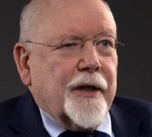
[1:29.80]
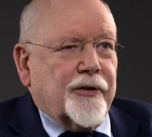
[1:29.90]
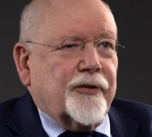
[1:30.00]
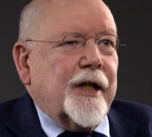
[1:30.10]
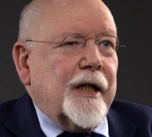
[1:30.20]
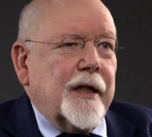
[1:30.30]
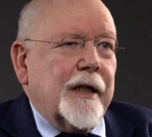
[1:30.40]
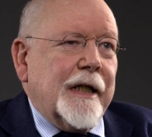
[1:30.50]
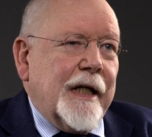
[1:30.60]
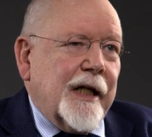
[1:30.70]

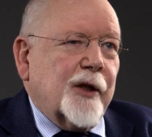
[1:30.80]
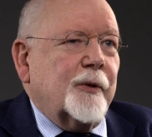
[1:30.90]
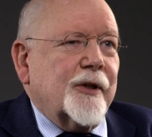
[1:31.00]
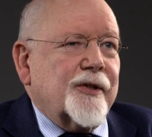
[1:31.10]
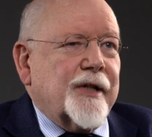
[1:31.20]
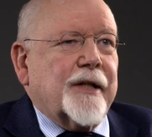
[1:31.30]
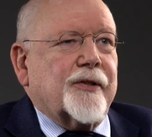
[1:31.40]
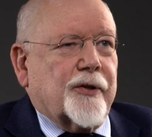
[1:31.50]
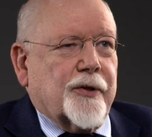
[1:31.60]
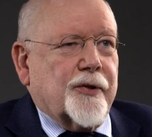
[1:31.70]
Three equal
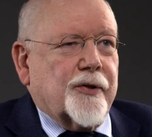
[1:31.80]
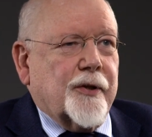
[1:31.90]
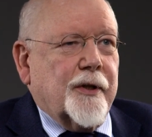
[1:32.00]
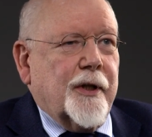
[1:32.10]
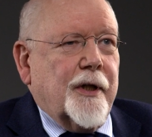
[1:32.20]
sensors